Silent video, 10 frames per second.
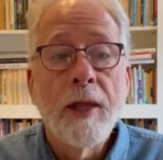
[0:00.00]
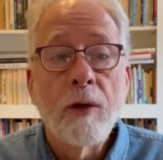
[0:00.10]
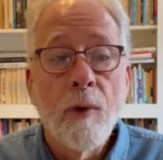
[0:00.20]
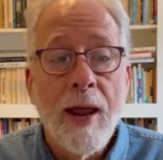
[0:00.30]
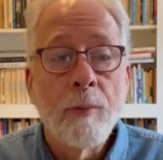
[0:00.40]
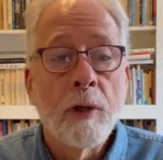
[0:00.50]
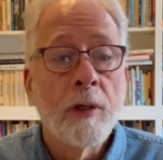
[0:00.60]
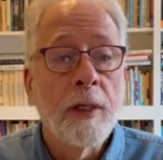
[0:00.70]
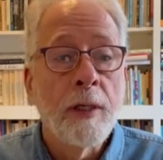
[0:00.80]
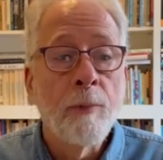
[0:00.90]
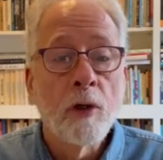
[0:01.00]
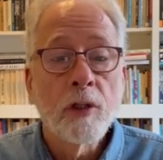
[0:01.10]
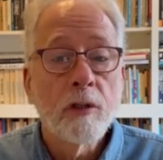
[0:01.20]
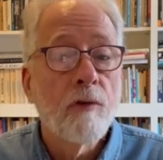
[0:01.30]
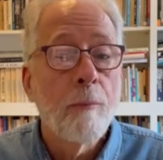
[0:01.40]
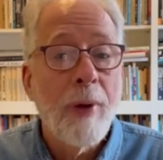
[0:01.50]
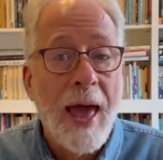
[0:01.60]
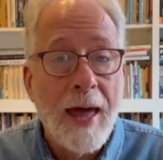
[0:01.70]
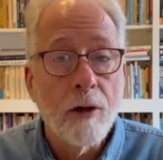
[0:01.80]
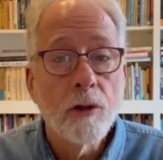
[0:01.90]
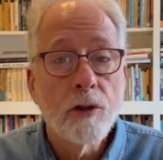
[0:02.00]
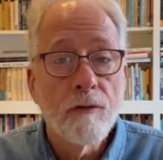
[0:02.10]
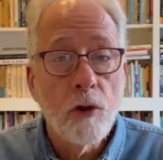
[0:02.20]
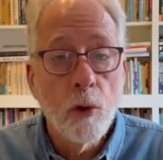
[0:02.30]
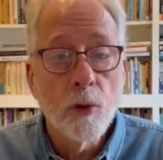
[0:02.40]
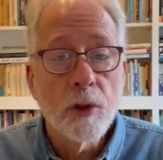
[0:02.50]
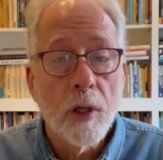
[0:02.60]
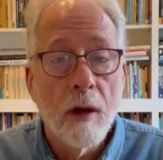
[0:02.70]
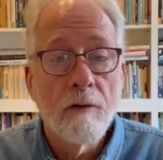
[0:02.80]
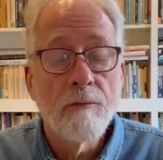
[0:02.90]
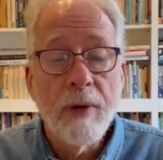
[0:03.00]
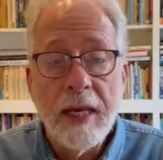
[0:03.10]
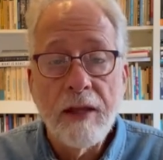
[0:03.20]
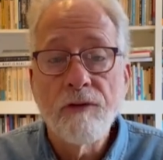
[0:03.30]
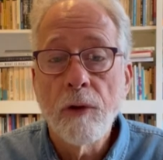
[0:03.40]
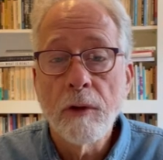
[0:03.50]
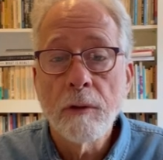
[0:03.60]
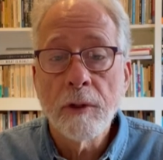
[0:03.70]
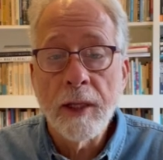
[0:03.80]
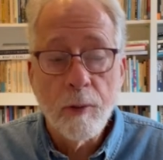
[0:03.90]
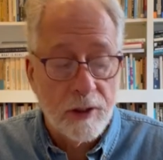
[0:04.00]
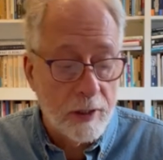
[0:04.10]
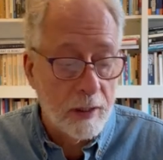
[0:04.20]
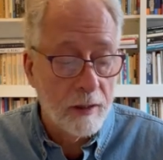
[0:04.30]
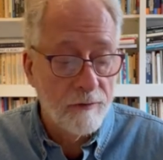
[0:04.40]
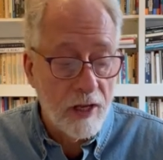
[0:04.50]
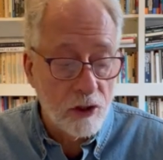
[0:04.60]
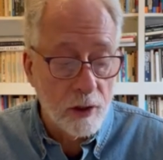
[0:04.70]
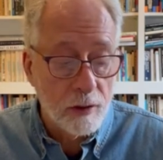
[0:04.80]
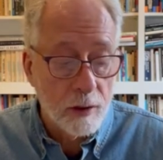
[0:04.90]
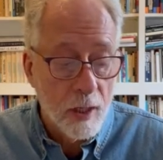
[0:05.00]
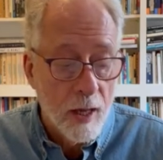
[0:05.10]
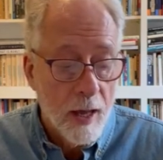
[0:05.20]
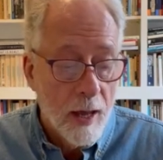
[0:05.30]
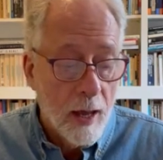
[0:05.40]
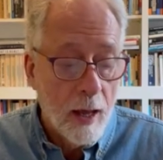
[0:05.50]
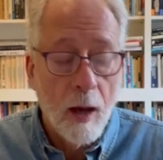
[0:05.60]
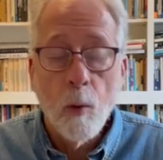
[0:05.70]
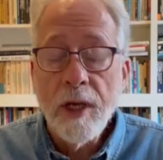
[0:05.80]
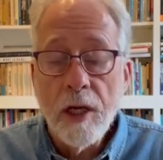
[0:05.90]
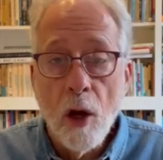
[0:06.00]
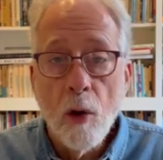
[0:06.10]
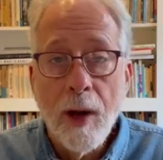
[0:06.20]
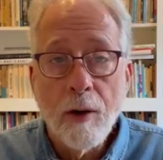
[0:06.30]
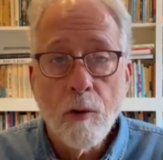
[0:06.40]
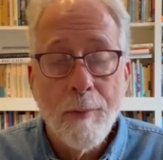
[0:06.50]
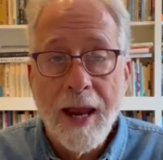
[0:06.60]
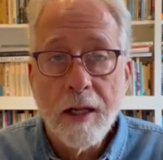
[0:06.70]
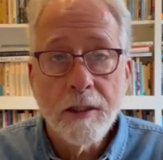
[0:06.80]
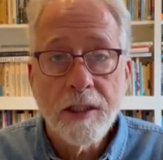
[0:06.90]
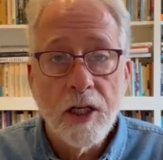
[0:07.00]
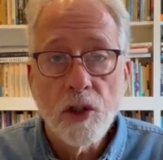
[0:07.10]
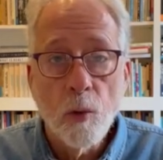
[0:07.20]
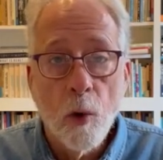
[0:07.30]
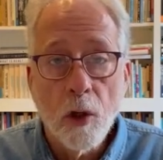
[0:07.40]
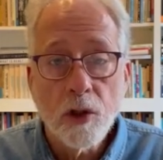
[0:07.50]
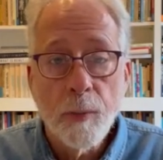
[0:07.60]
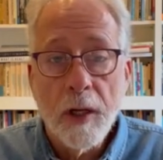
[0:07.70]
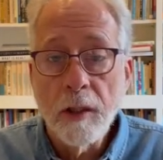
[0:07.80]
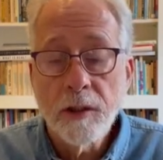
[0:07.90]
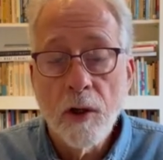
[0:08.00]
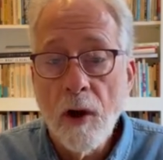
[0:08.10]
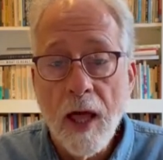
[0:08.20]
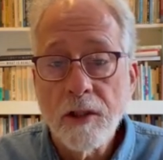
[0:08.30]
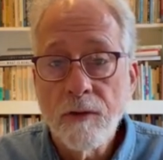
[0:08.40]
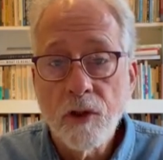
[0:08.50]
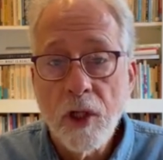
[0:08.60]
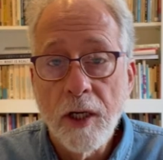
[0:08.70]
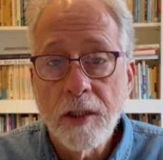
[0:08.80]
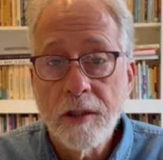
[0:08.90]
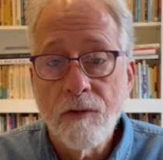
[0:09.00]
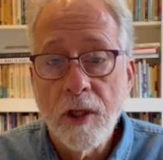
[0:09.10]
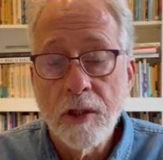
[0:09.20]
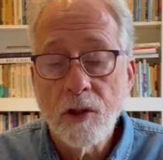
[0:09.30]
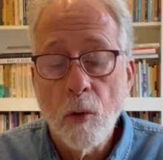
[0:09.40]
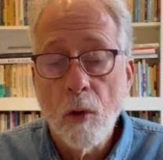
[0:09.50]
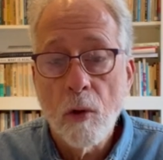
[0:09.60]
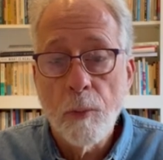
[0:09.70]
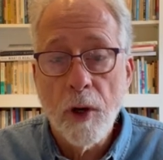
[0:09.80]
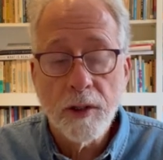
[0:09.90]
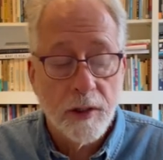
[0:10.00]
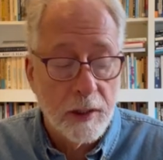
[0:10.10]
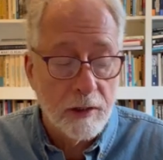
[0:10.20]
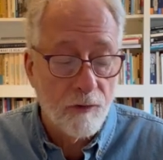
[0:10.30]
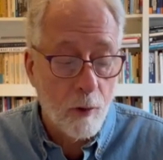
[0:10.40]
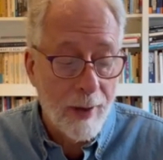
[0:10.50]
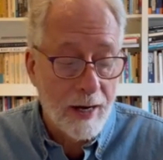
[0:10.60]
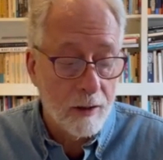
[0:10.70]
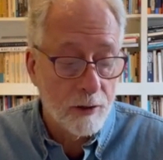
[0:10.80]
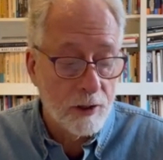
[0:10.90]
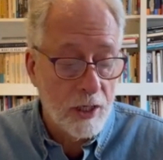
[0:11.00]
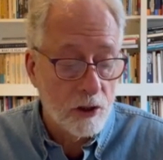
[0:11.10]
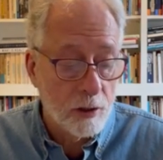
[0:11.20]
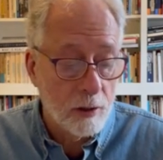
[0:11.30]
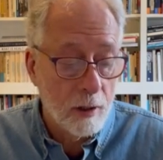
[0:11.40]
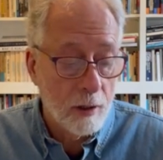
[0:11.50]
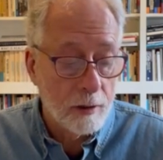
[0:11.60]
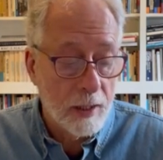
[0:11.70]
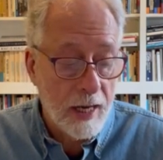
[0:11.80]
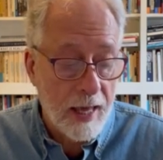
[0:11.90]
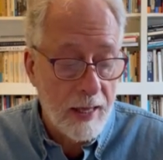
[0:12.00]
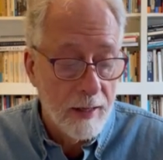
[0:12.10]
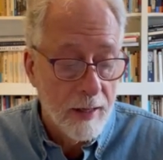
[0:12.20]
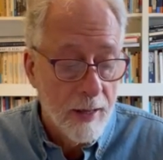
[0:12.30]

that grammar emerges from patterns of use of meaningful linguistic conventions. Uh, we know how grammaticalization works because there are lots of studies of the historical processes of grammaticalization uh, today.